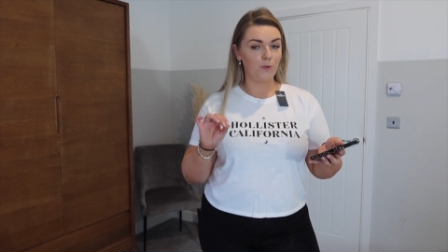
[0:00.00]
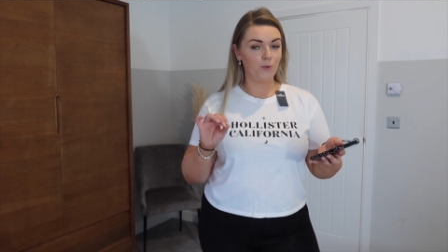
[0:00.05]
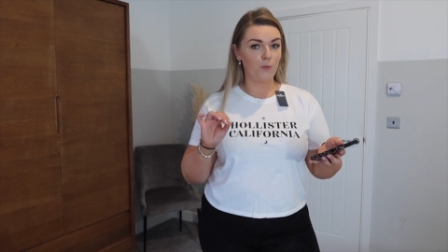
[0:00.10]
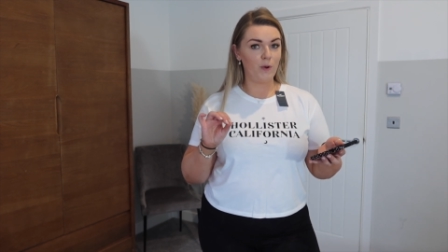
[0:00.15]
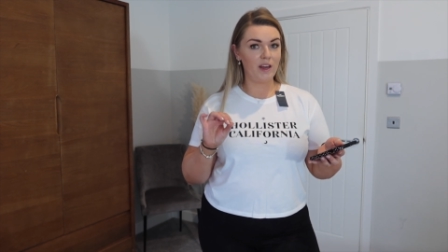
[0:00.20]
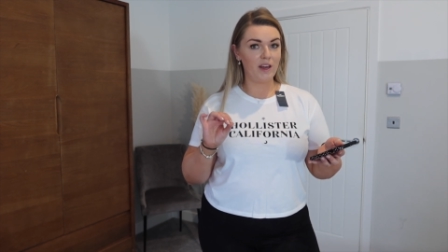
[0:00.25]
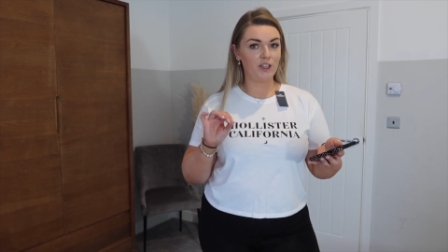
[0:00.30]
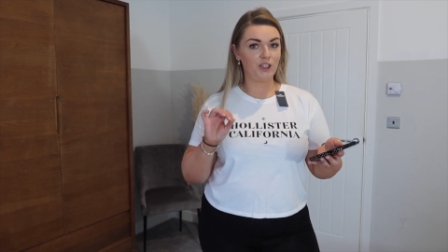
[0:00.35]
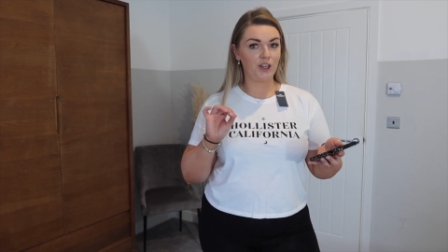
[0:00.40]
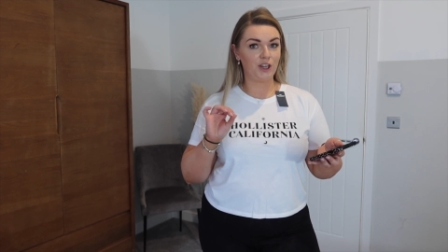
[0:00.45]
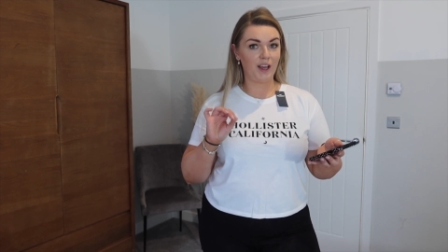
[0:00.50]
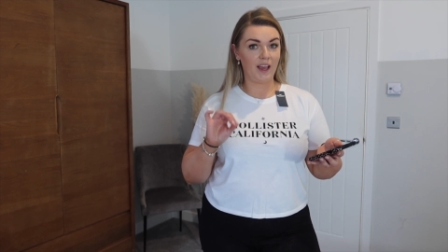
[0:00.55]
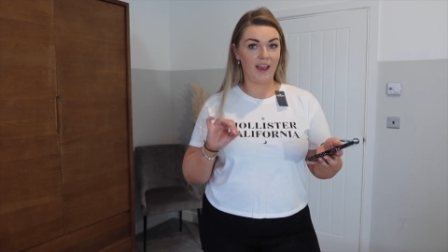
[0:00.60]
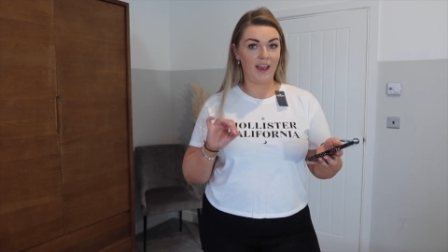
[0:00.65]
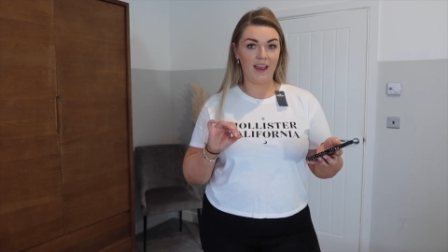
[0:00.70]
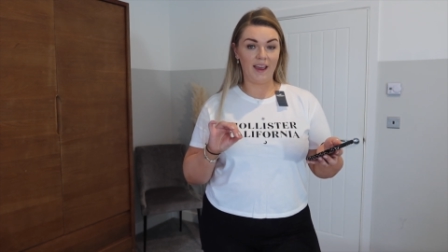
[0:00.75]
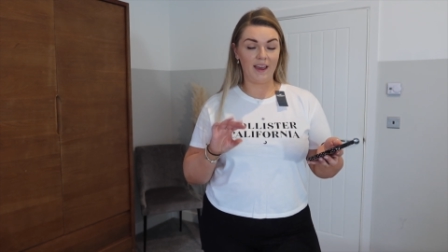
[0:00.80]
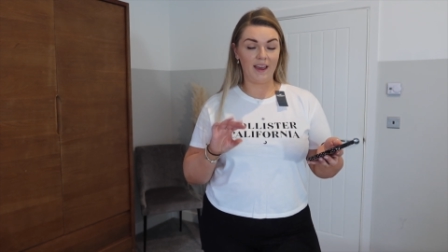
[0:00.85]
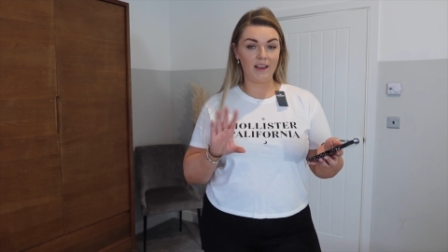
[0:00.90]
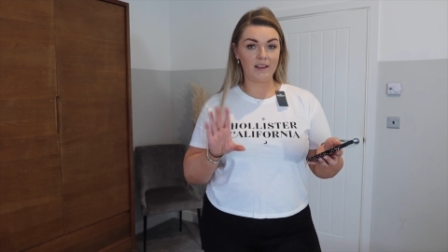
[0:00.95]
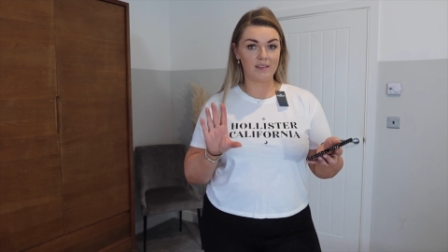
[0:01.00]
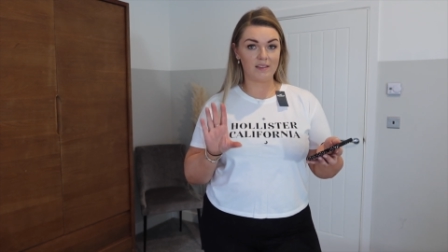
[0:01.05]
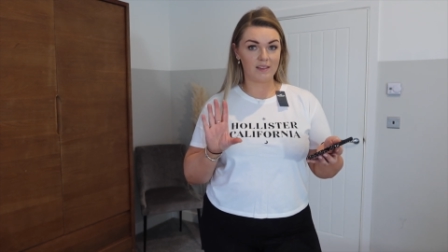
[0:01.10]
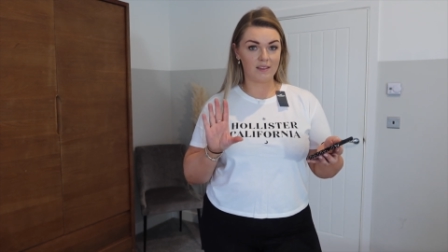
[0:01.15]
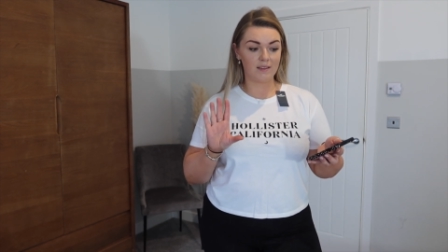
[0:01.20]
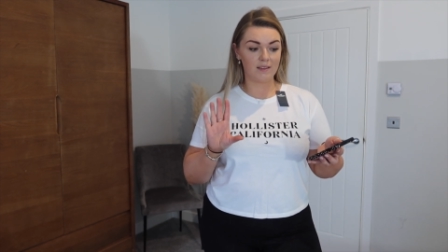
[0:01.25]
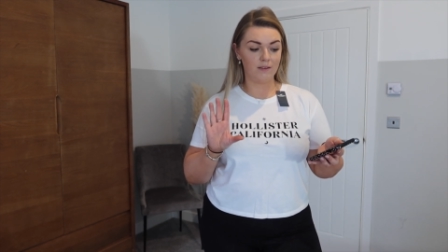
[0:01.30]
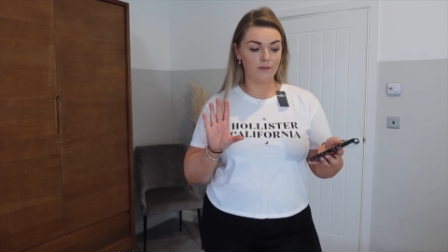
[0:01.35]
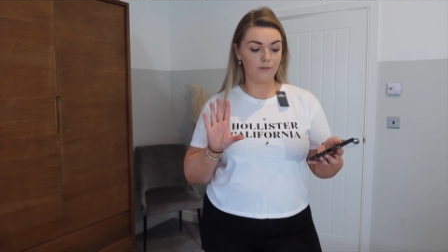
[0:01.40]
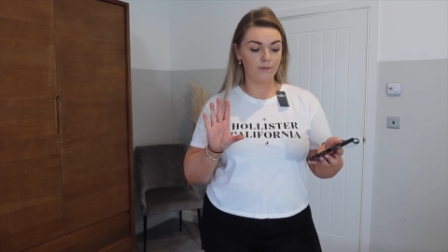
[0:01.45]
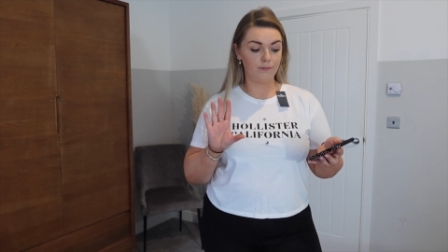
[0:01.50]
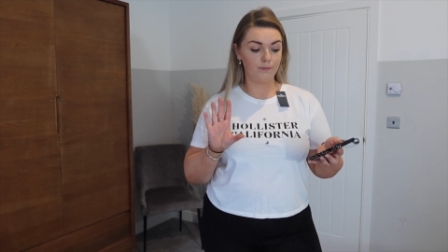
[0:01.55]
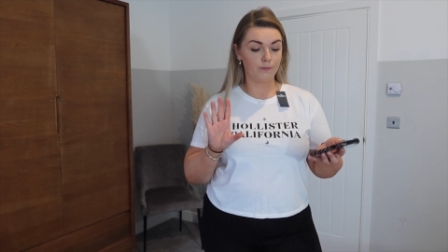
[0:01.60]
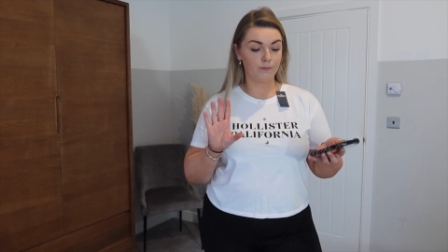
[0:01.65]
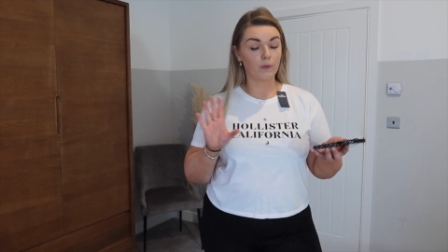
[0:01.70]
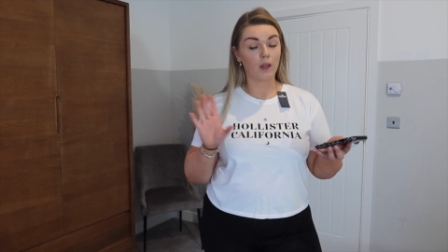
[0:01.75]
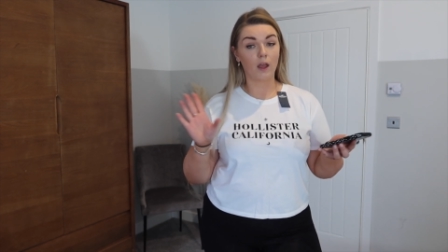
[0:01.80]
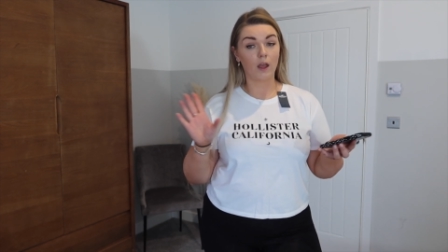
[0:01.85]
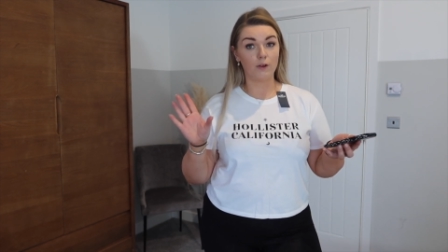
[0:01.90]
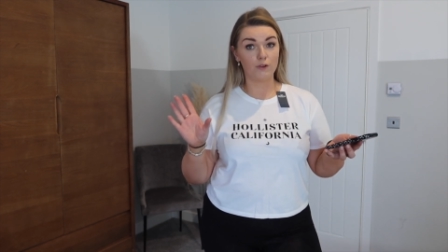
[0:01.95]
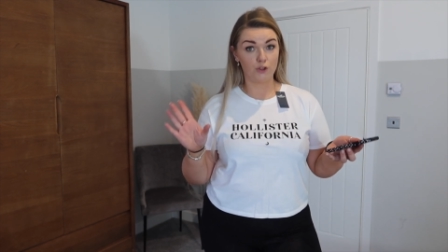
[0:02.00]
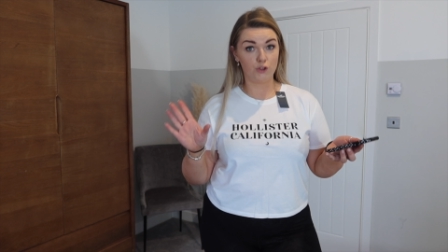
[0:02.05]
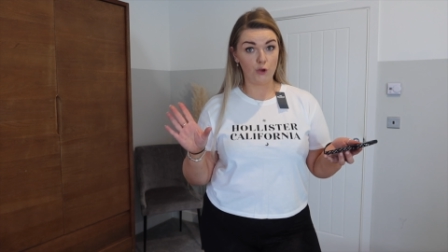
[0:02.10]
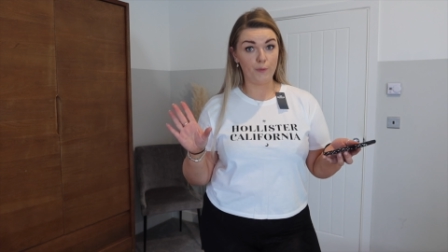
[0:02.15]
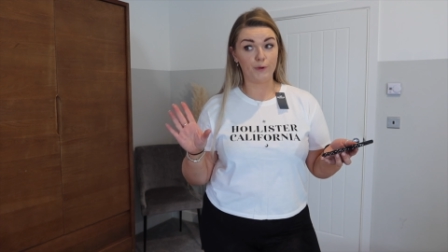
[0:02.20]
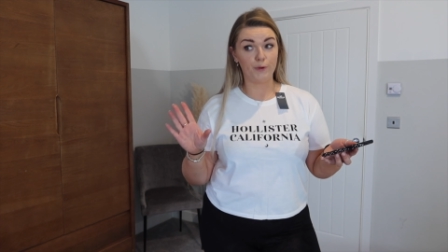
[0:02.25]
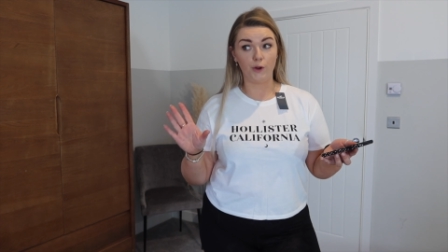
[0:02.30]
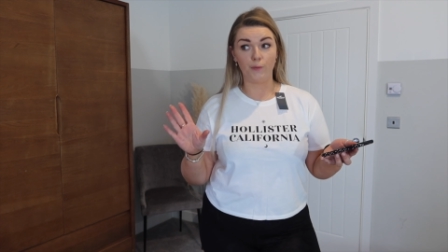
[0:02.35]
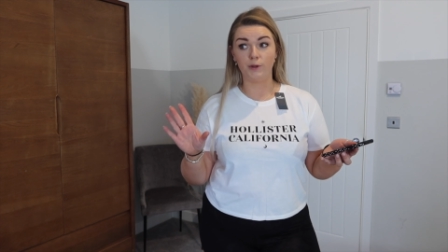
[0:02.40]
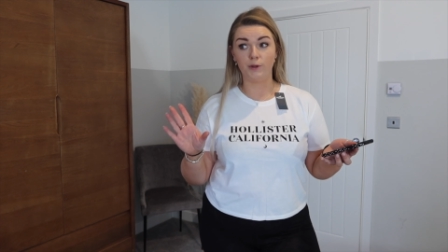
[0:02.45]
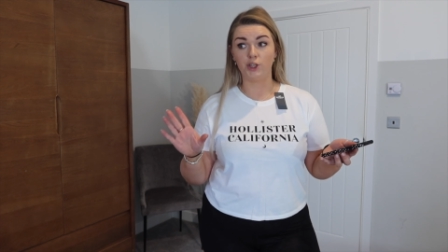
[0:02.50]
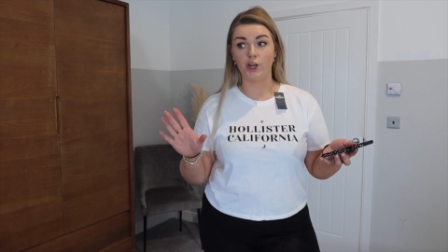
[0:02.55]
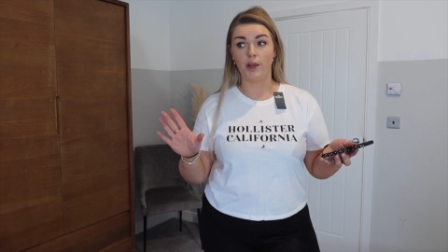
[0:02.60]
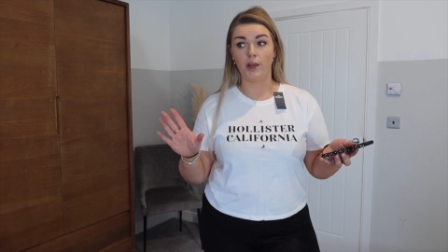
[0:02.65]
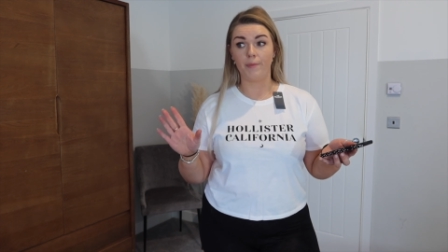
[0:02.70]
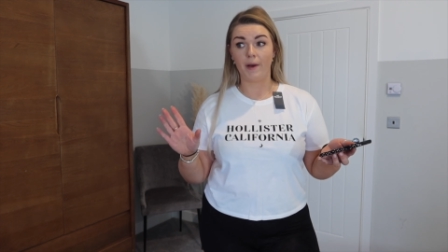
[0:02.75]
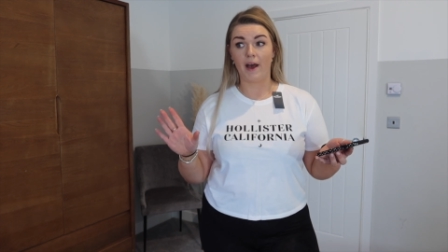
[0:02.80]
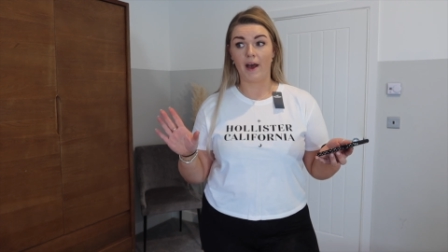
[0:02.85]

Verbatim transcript: which is super duper cheap,